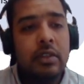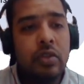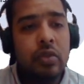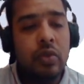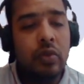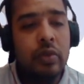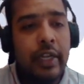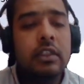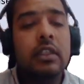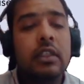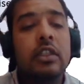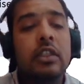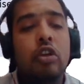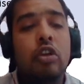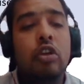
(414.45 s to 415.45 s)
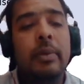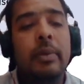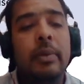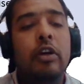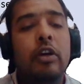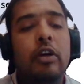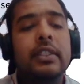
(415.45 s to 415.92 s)
So discuss the
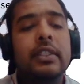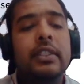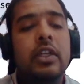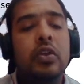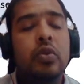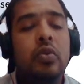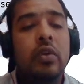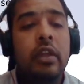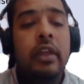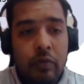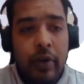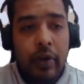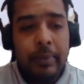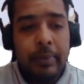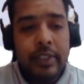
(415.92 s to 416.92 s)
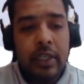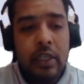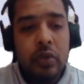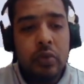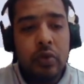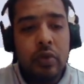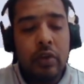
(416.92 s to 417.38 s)
shortcoming of Basel, why Basel
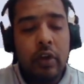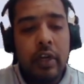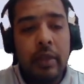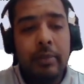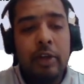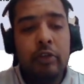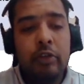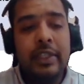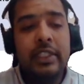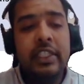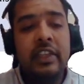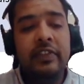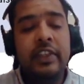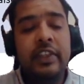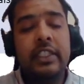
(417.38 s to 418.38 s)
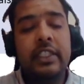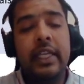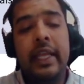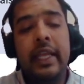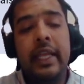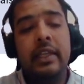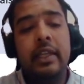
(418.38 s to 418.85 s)
II could not able to achieve its
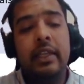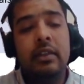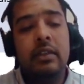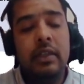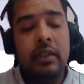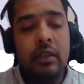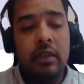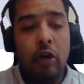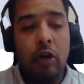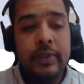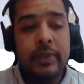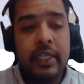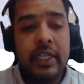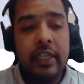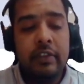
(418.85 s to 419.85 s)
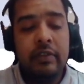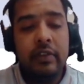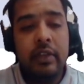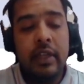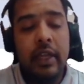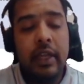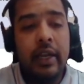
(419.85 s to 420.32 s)
objective,
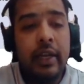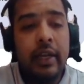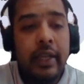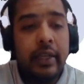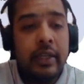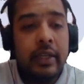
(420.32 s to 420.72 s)
and